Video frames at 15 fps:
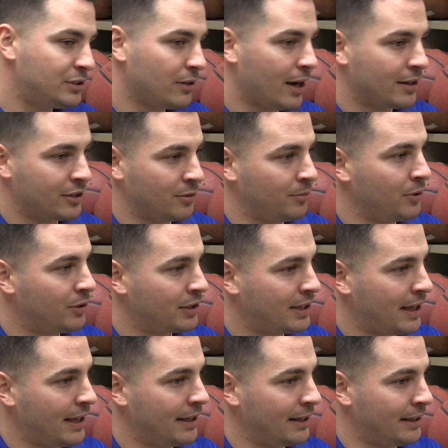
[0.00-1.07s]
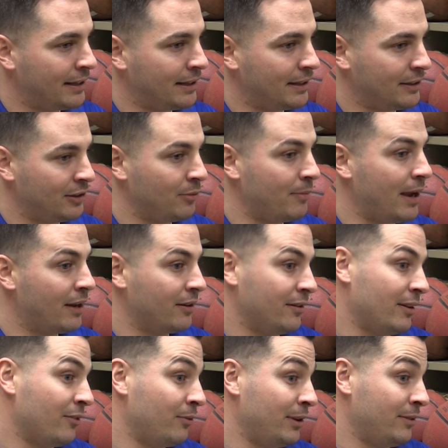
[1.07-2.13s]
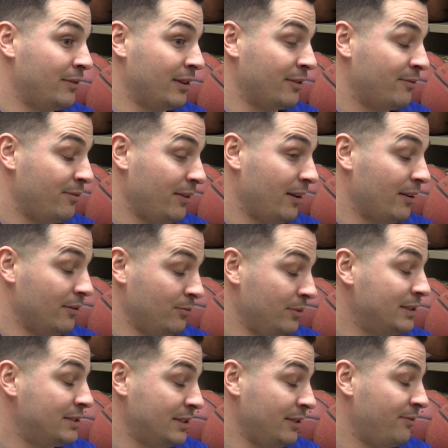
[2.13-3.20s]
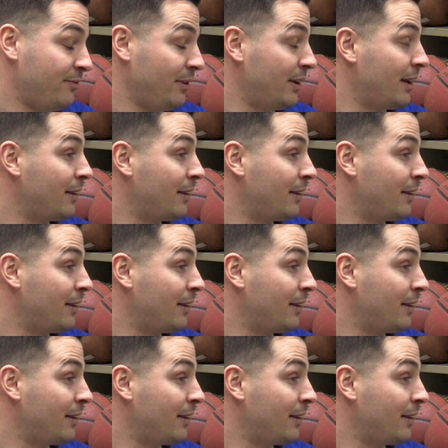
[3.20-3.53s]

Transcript: try to communicate in the manner that we think fit, we see fit.